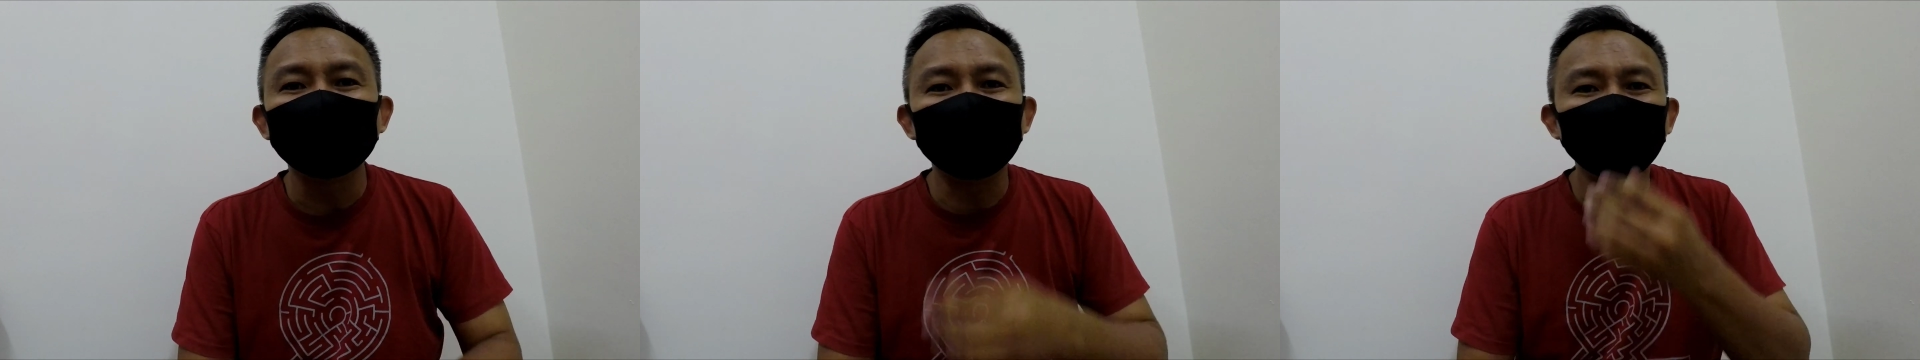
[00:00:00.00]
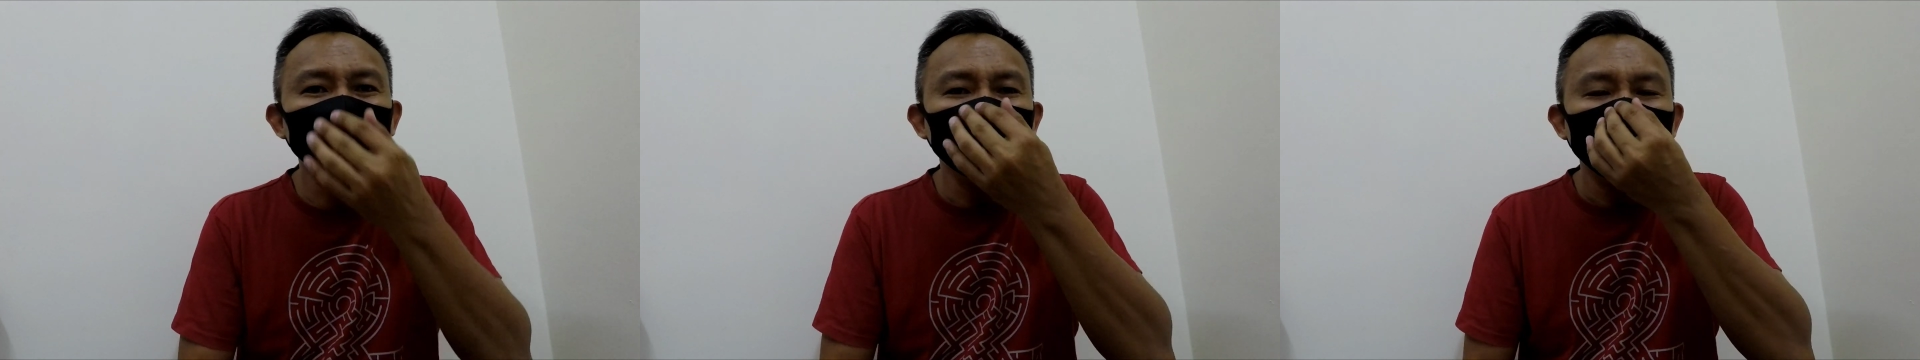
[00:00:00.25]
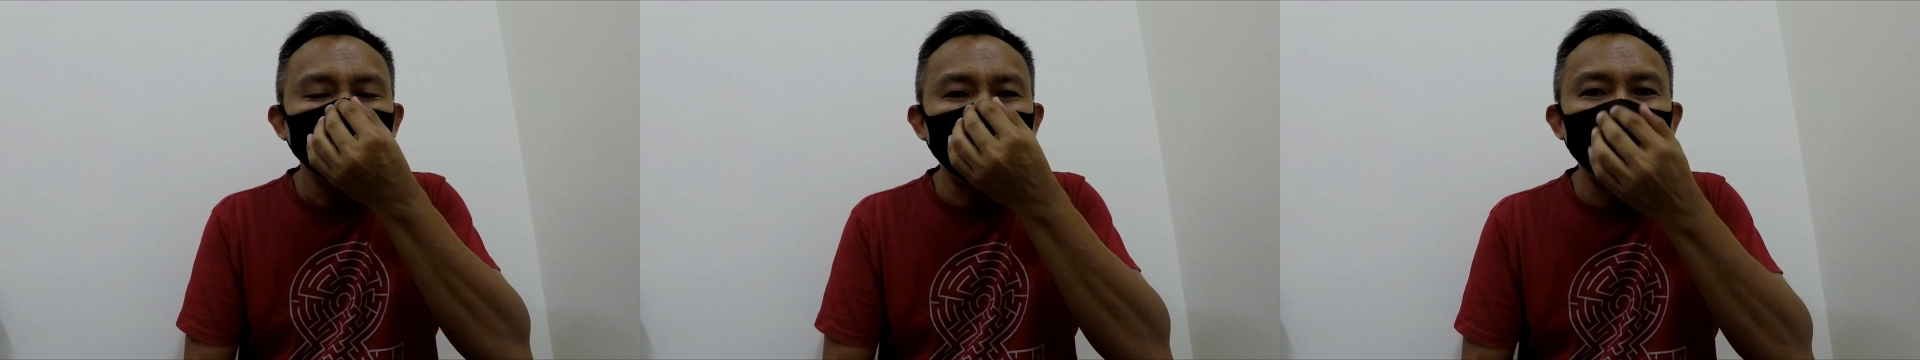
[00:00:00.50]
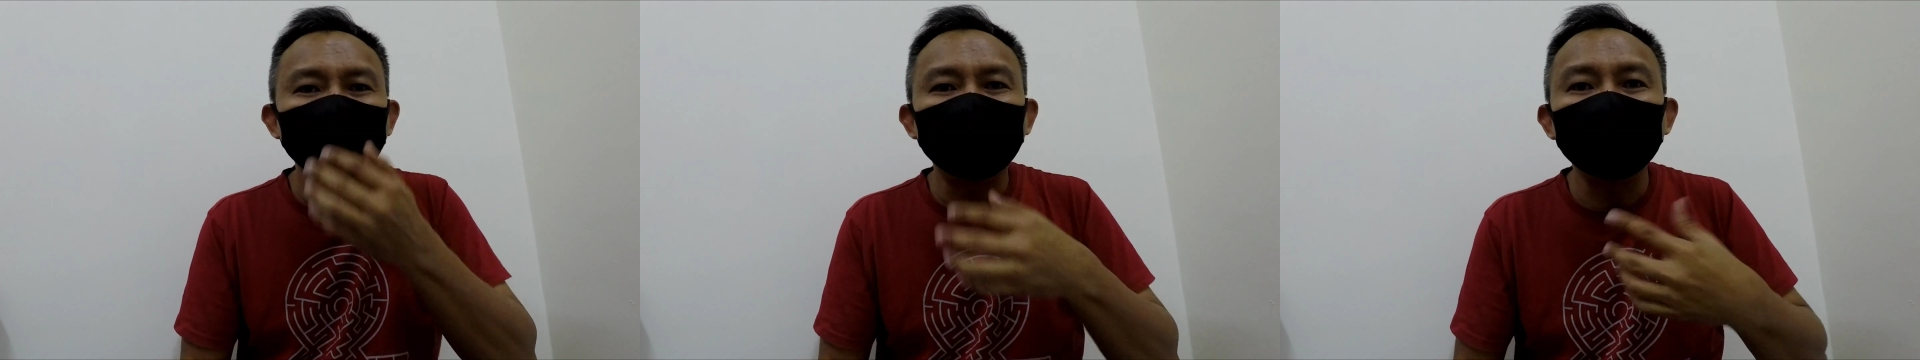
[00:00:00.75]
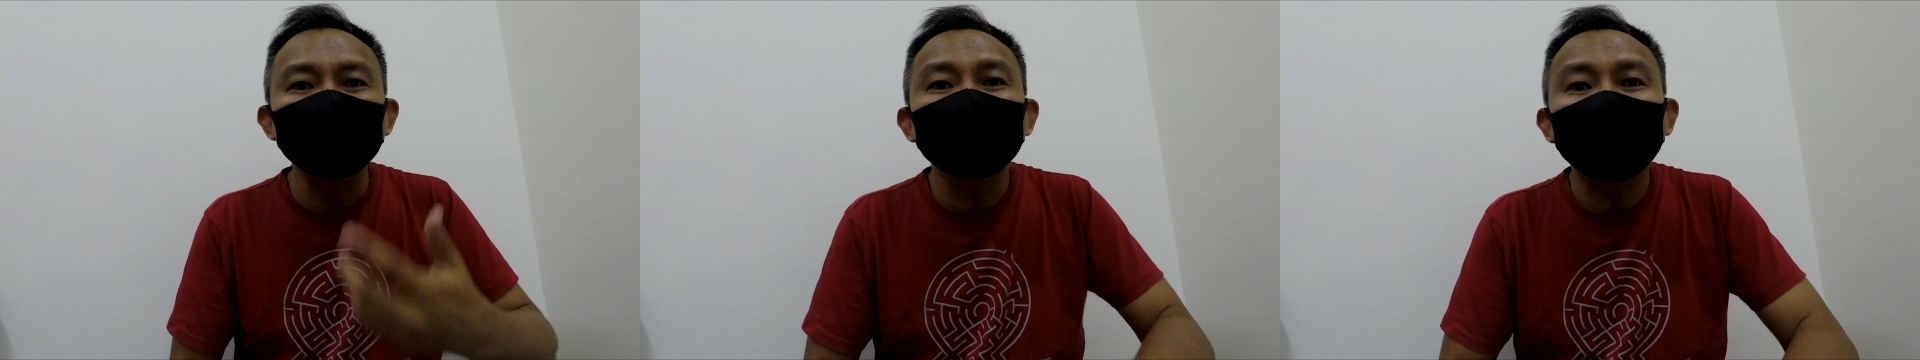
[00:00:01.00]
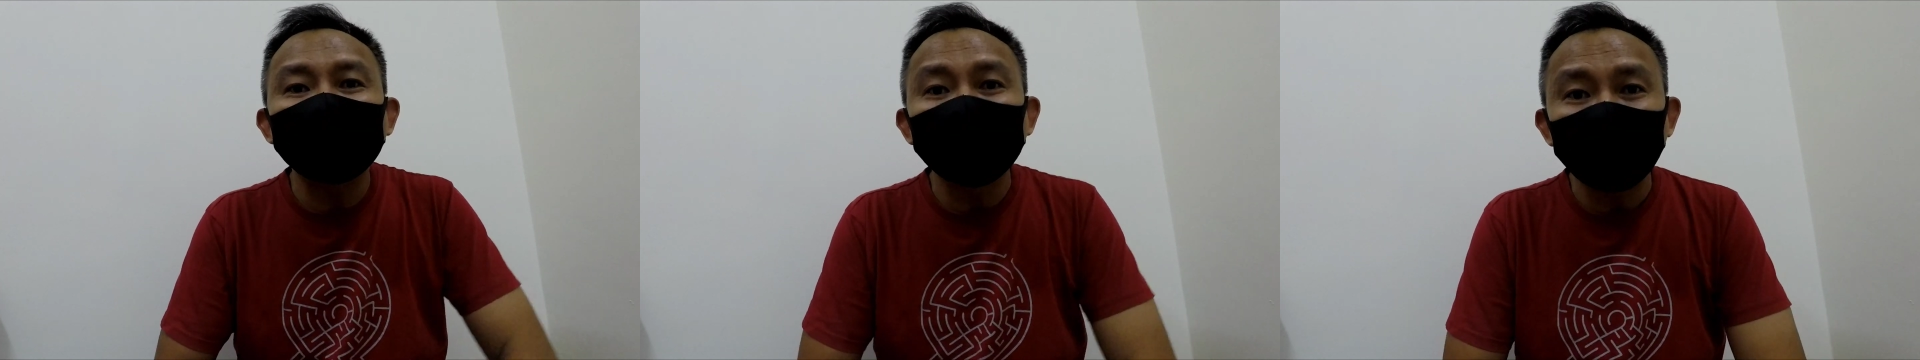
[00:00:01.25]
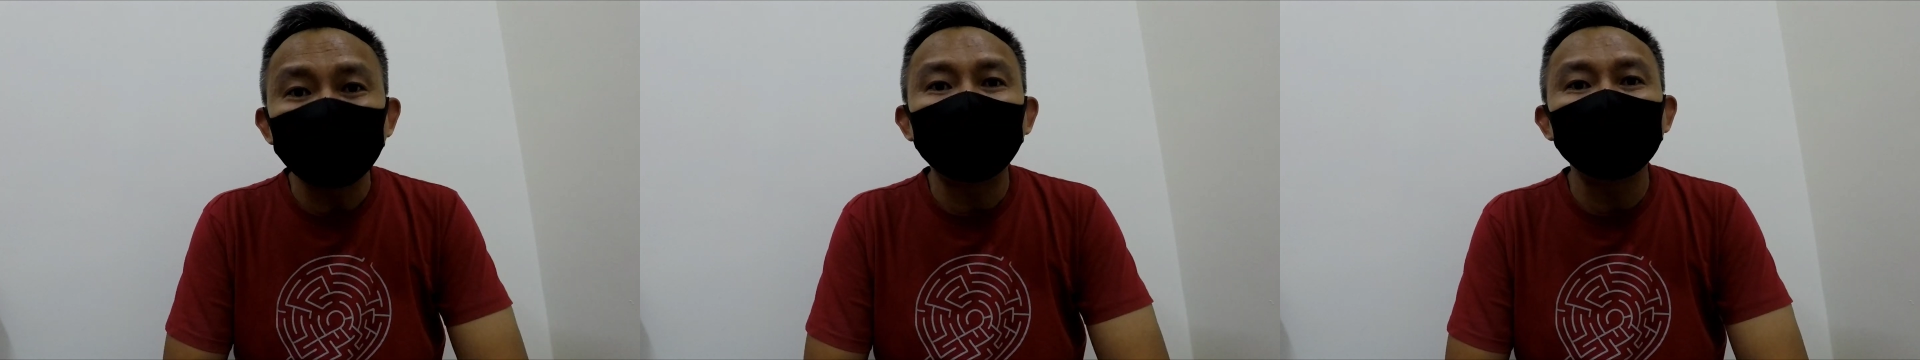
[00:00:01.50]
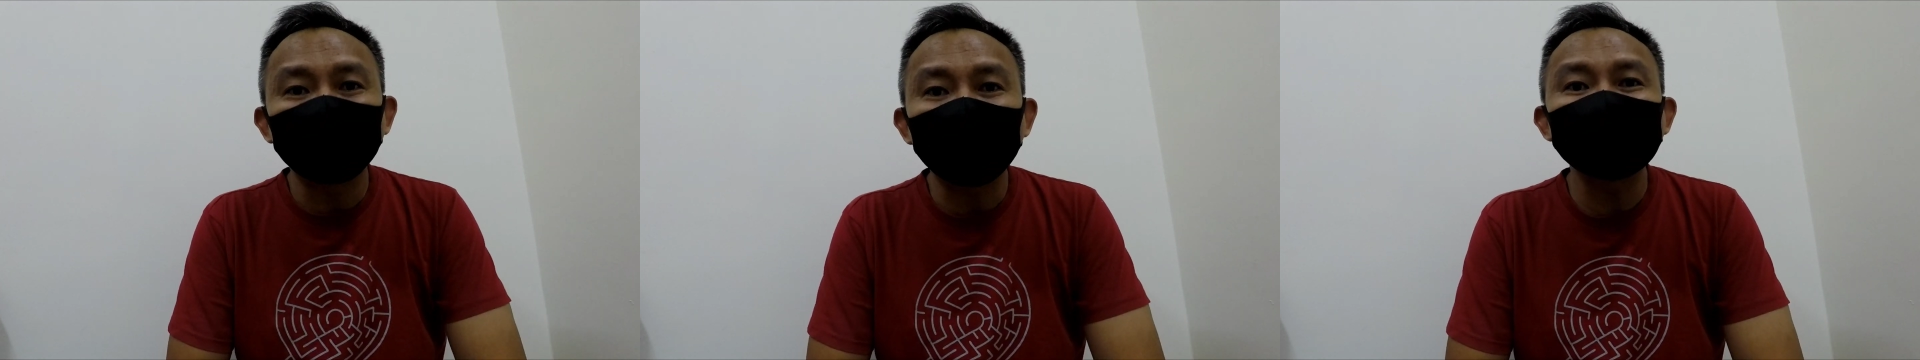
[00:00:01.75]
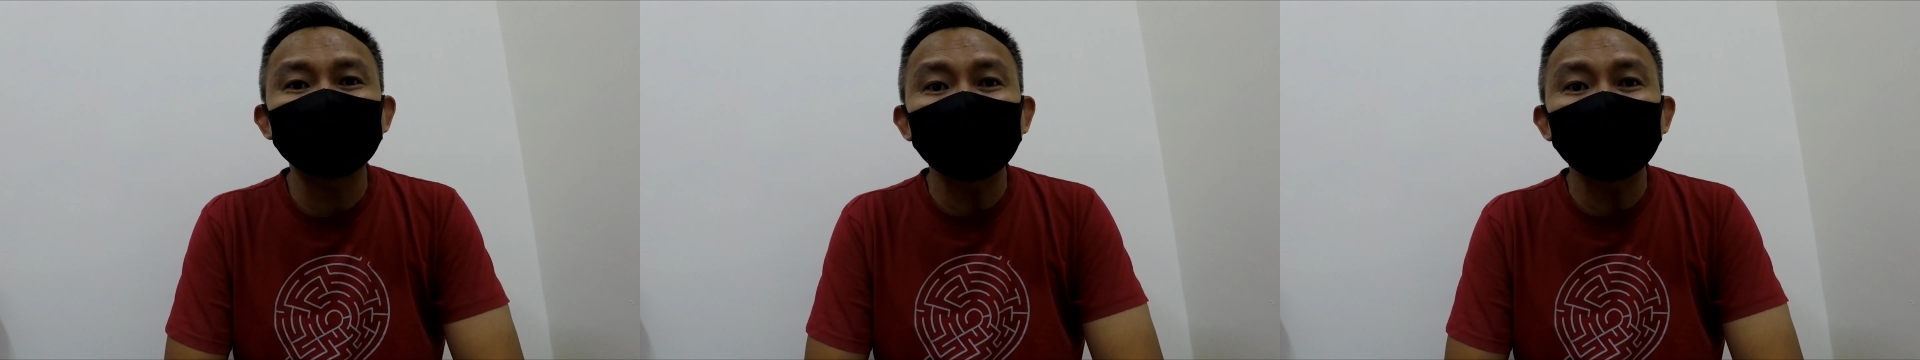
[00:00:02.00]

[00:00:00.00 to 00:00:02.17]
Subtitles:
you know, and you can hear my voice